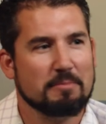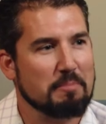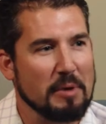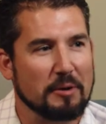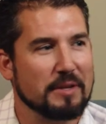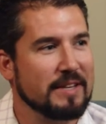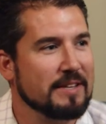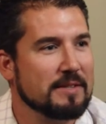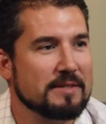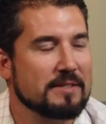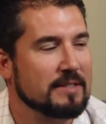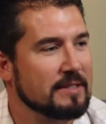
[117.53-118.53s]

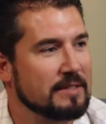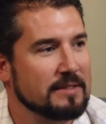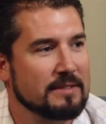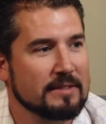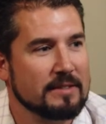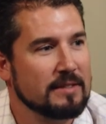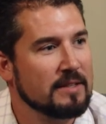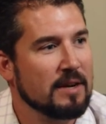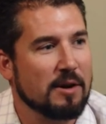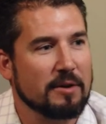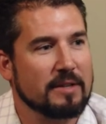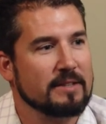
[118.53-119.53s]
buildings, and
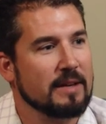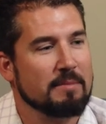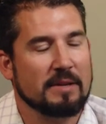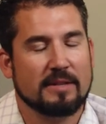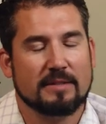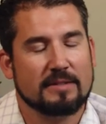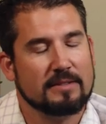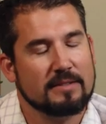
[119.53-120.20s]
all, I mean,